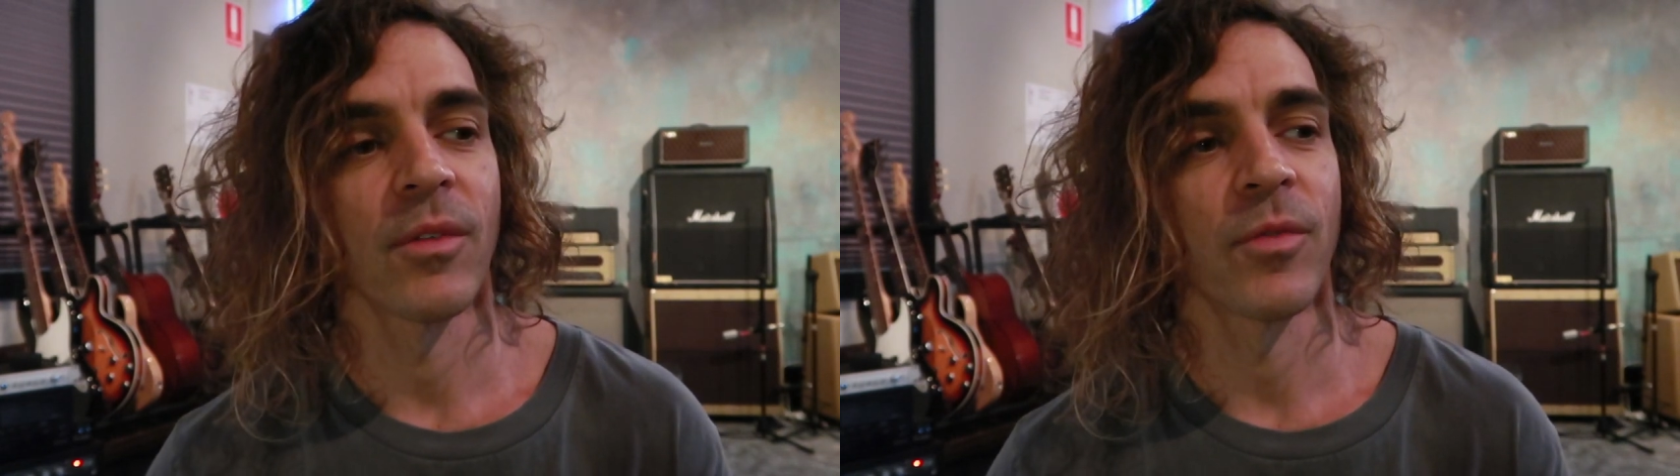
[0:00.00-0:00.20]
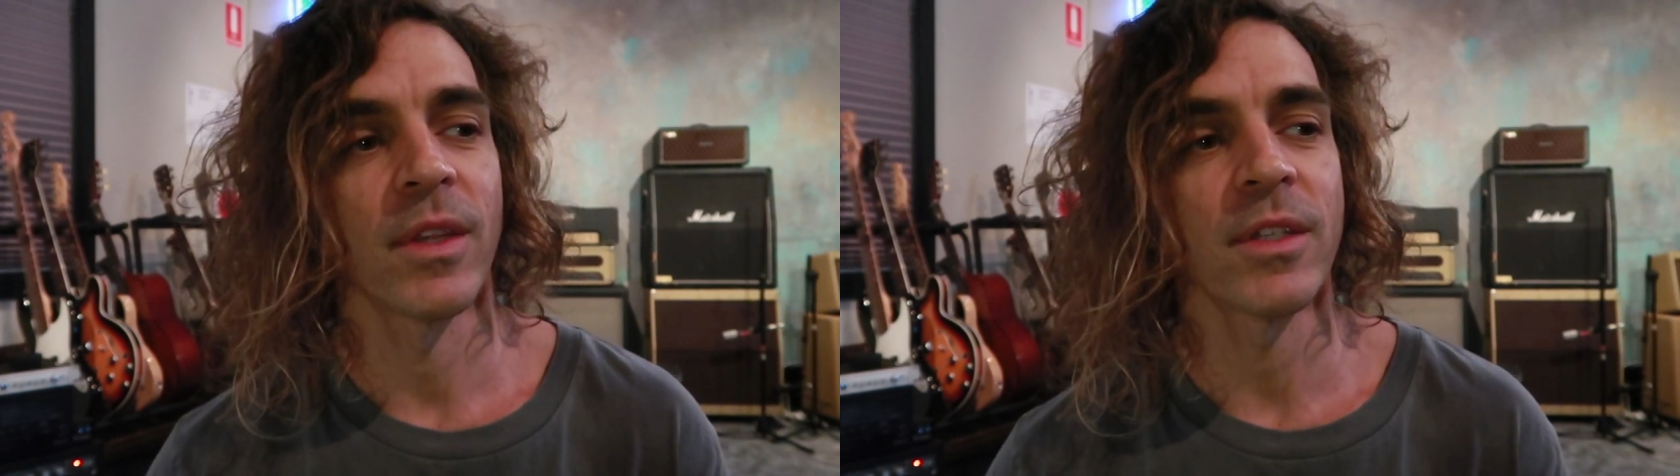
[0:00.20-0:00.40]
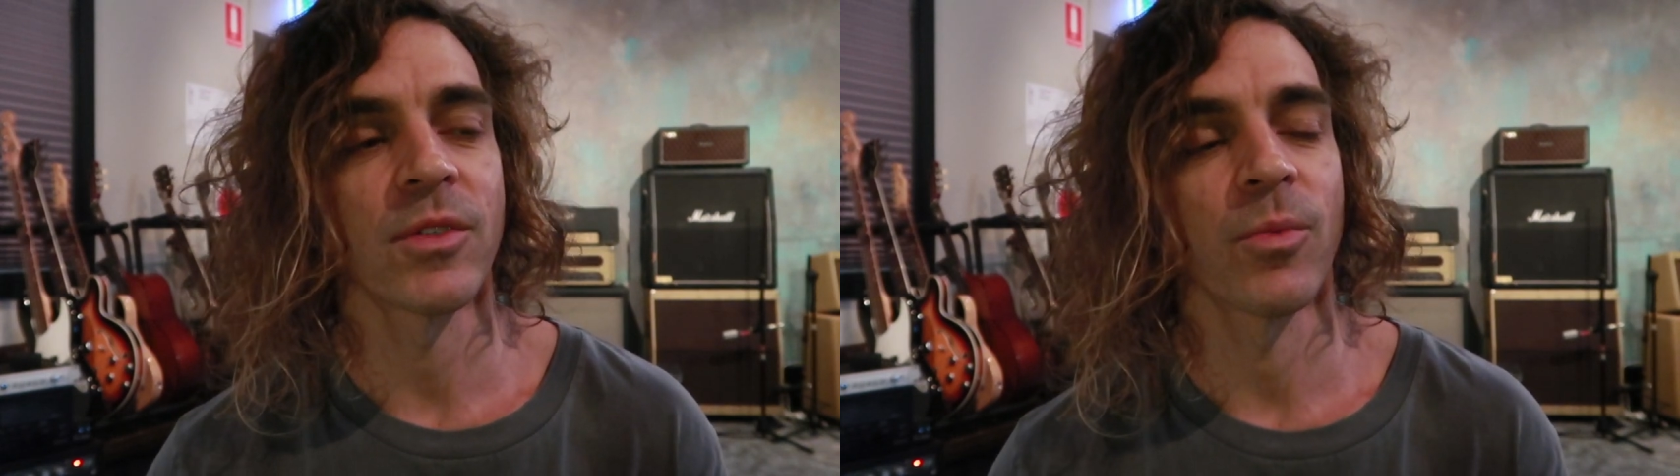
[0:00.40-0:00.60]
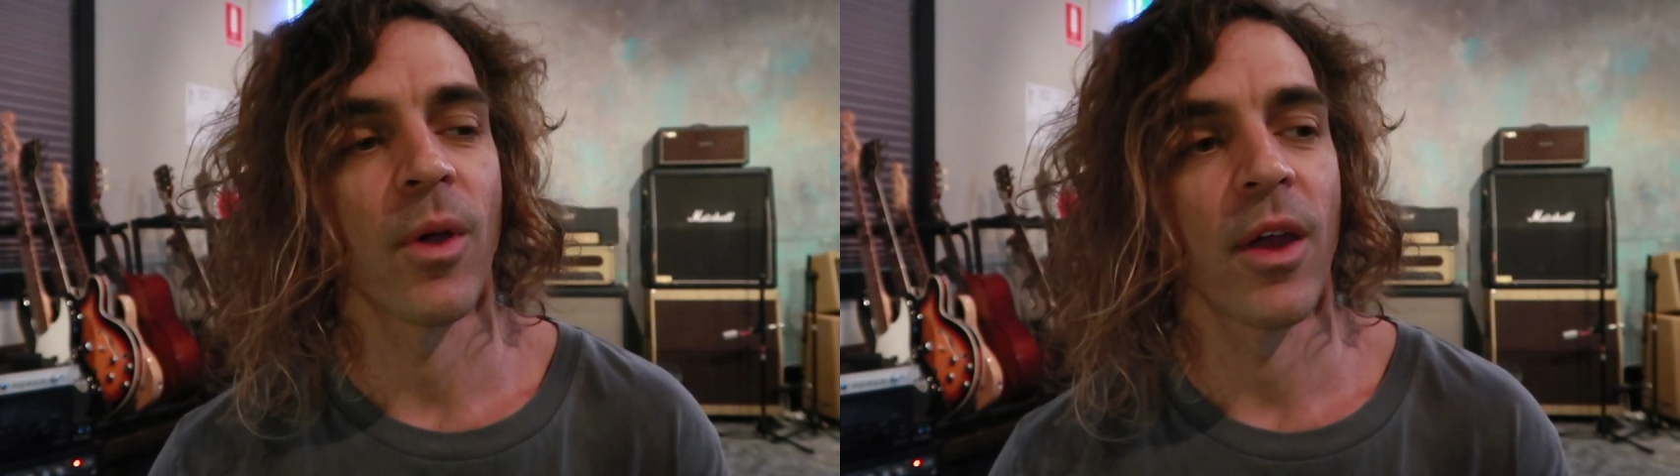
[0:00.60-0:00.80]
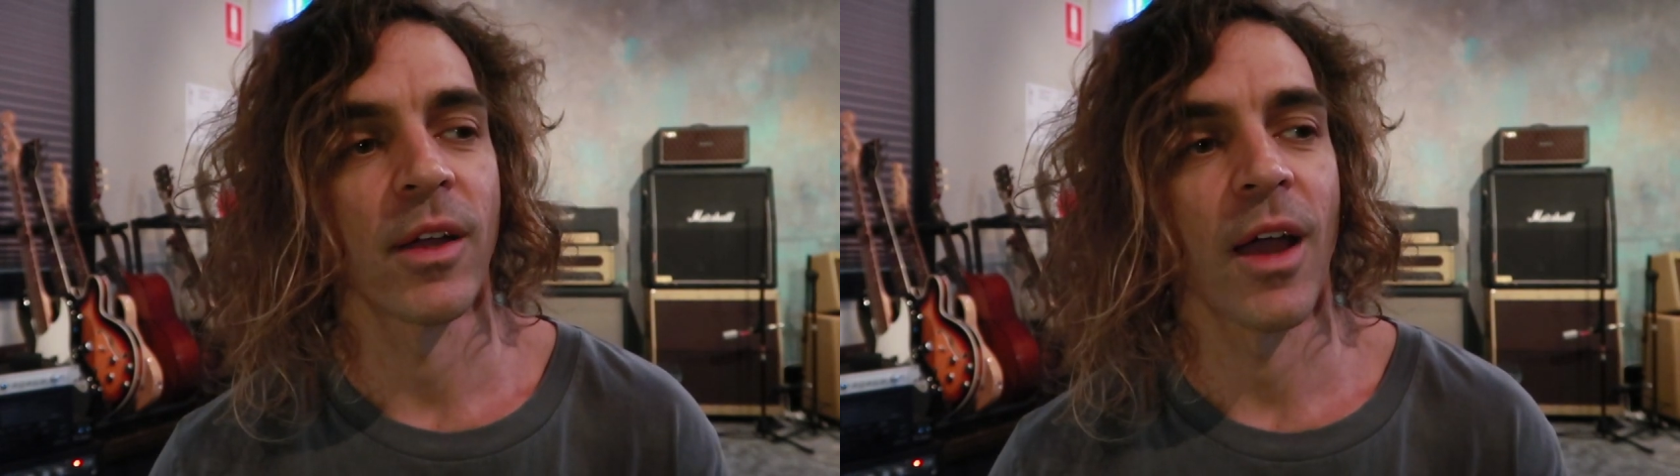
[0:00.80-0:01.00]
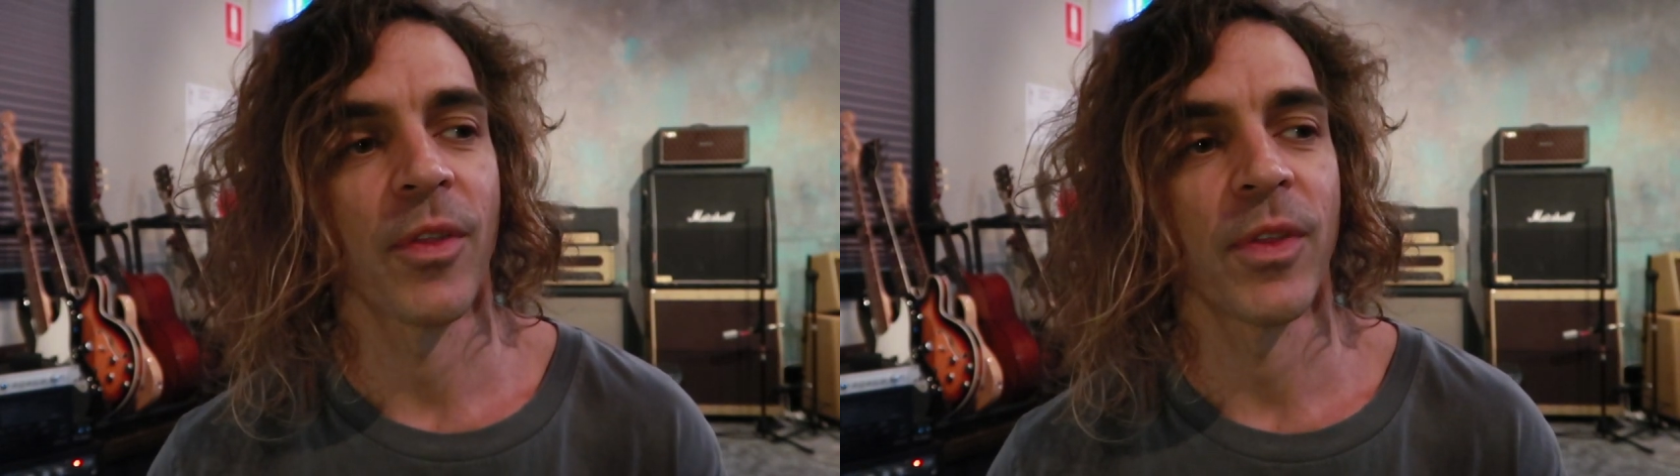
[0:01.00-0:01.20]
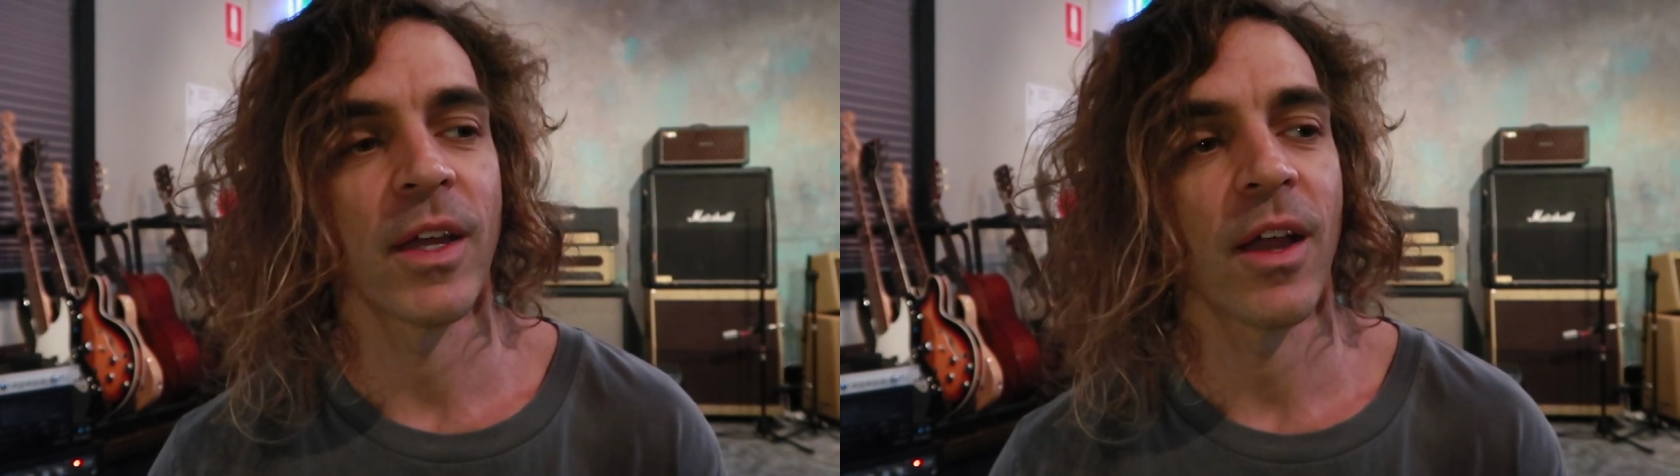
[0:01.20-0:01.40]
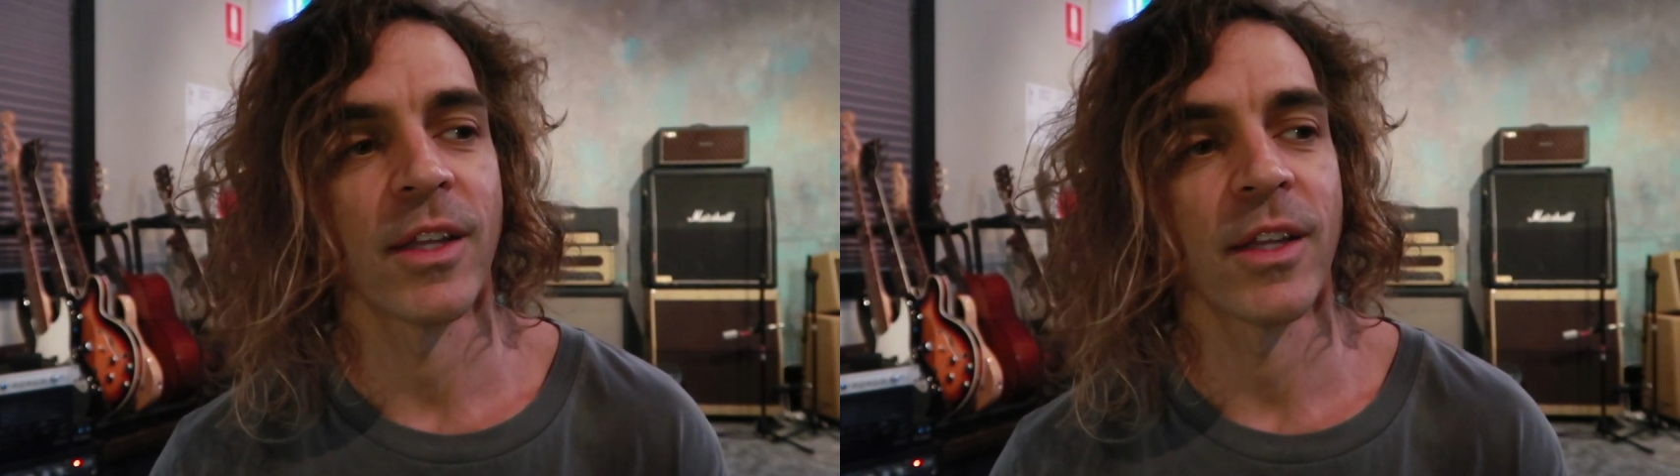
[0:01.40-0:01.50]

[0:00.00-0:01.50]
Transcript: for this to work, I think